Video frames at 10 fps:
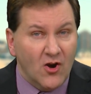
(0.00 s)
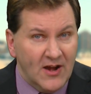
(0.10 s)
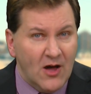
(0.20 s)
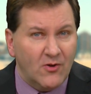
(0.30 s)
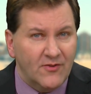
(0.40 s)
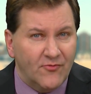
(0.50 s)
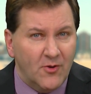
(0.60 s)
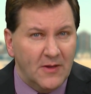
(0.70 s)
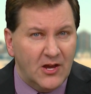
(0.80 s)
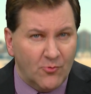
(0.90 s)
are now
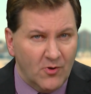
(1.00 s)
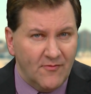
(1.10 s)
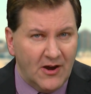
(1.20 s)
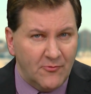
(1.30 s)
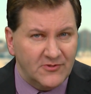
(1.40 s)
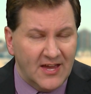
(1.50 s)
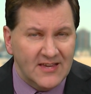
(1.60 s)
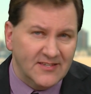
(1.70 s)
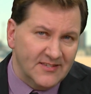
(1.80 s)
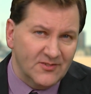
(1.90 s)
confirming coronavirus
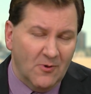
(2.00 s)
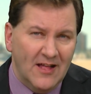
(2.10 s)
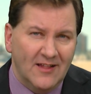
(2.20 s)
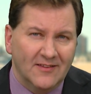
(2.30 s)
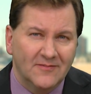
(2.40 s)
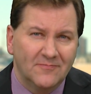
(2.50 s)
cases as well.